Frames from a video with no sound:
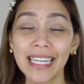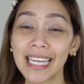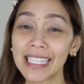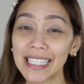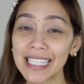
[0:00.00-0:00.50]
na
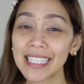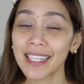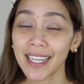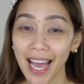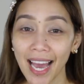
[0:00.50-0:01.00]
hindi siya
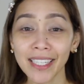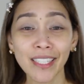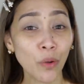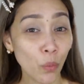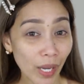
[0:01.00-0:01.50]
nag-a-add
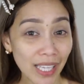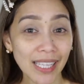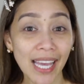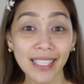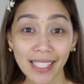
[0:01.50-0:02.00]
ng
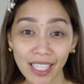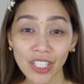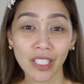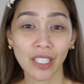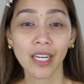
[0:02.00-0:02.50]
weight and
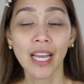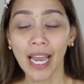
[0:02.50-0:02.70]
texture.